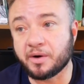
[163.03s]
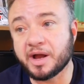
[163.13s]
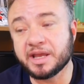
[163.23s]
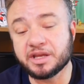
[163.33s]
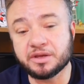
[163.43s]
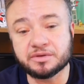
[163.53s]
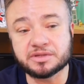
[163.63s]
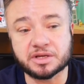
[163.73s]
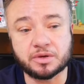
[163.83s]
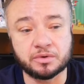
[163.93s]
I
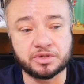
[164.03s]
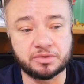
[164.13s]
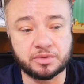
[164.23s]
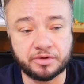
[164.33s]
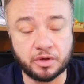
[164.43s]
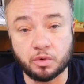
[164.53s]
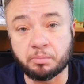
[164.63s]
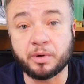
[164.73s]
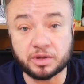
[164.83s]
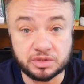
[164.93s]
use a cordial
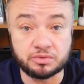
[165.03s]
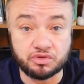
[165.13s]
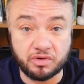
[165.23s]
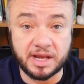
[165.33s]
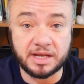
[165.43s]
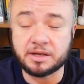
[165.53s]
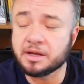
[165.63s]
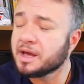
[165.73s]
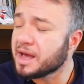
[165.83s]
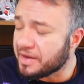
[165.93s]
called Bottle Green
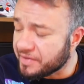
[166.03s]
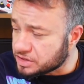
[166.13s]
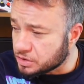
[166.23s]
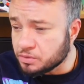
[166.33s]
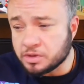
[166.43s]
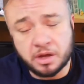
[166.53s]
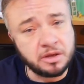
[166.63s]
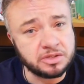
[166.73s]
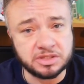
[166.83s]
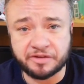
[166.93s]
and they do
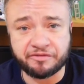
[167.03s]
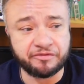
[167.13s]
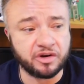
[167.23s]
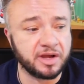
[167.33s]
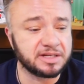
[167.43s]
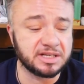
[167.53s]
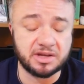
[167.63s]
loads of different varieties.